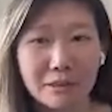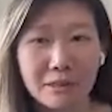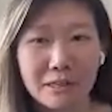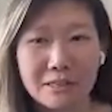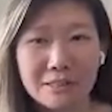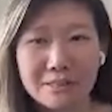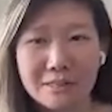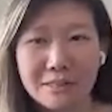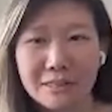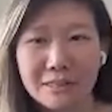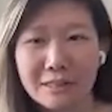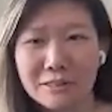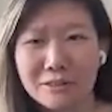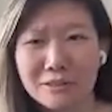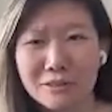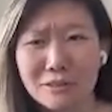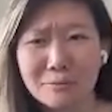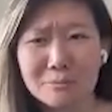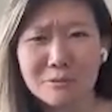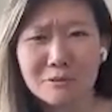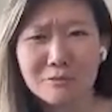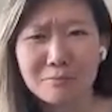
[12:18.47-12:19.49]
what are you guys seeing in
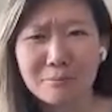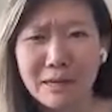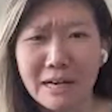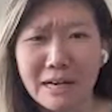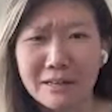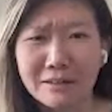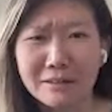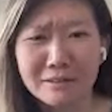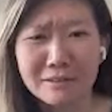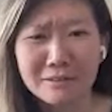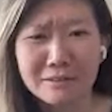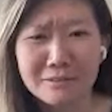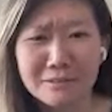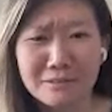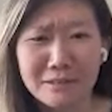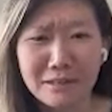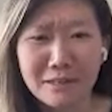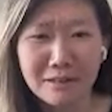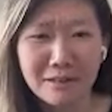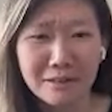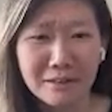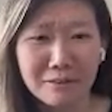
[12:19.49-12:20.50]
terms of patterns
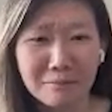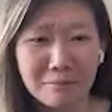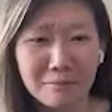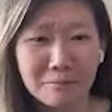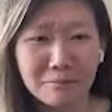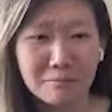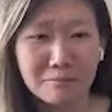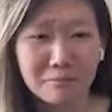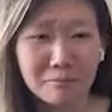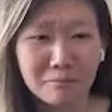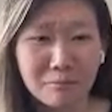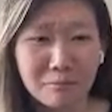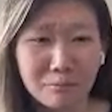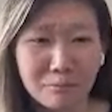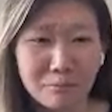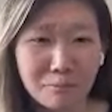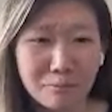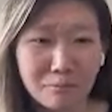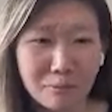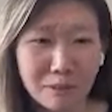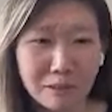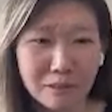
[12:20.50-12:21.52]
there and
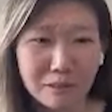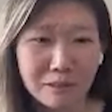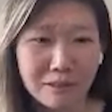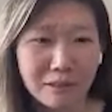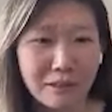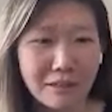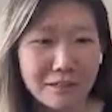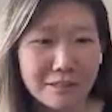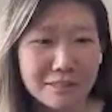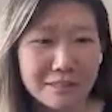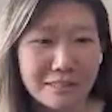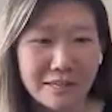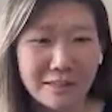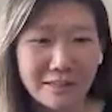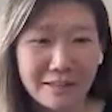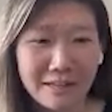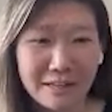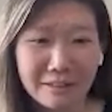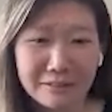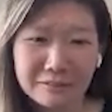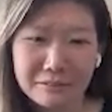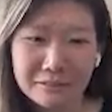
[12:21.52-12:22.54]
what they excel
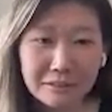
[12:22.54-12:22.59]
at?